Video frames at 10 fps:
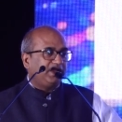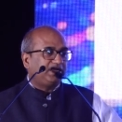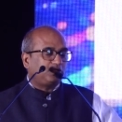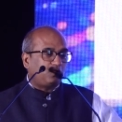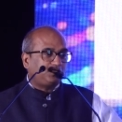
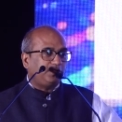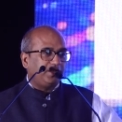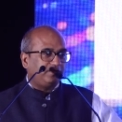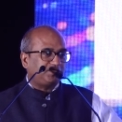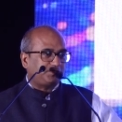it's also
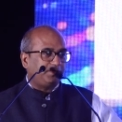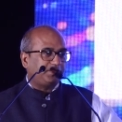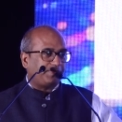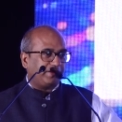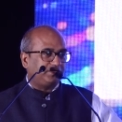an investment
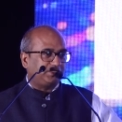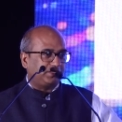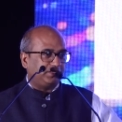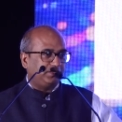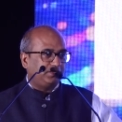of the private
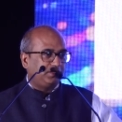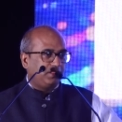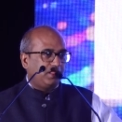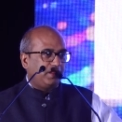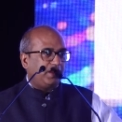sector.
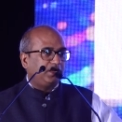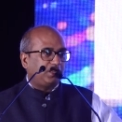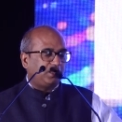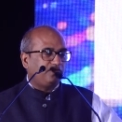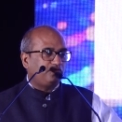And
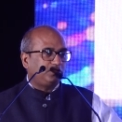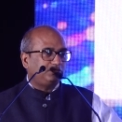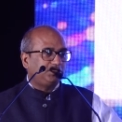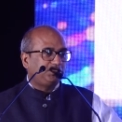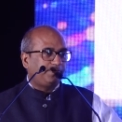
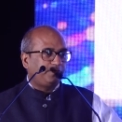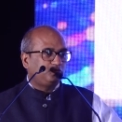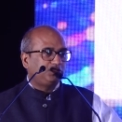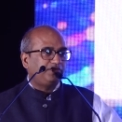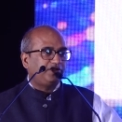34,000
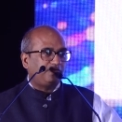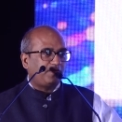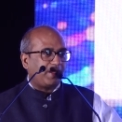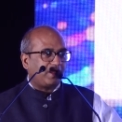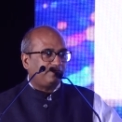GPUs, even of
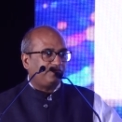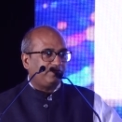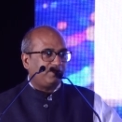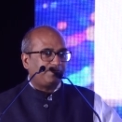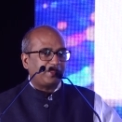a
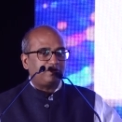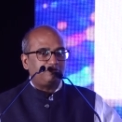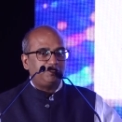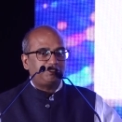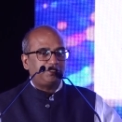back-of-envelope
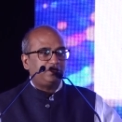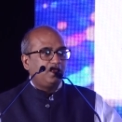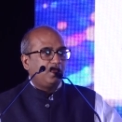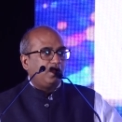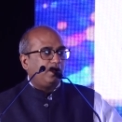
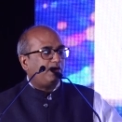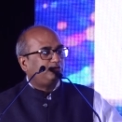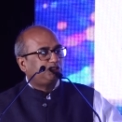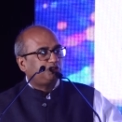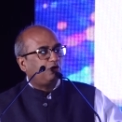calculation,
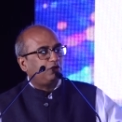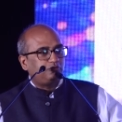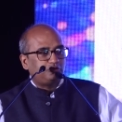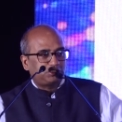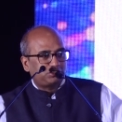amounts to
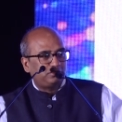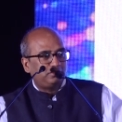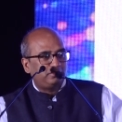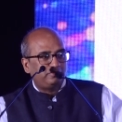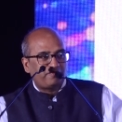almost
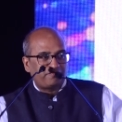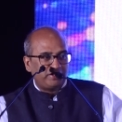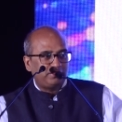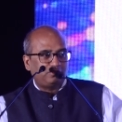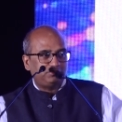
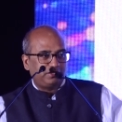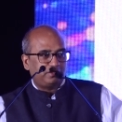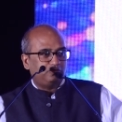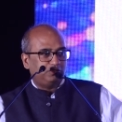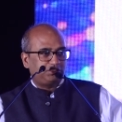15,000
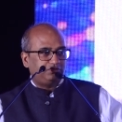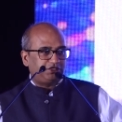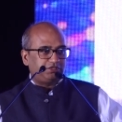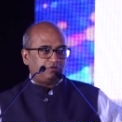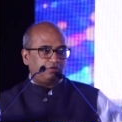crores,
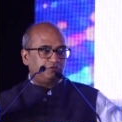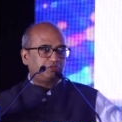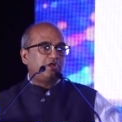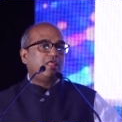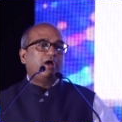which is
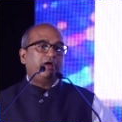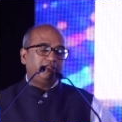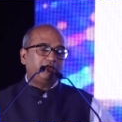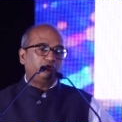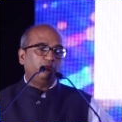almost
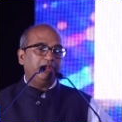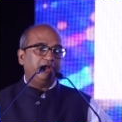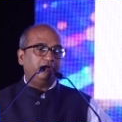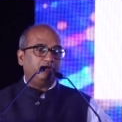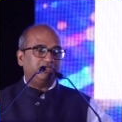another $2
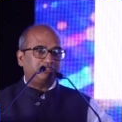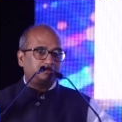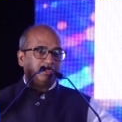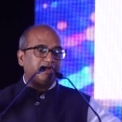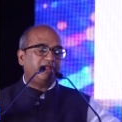billion. So the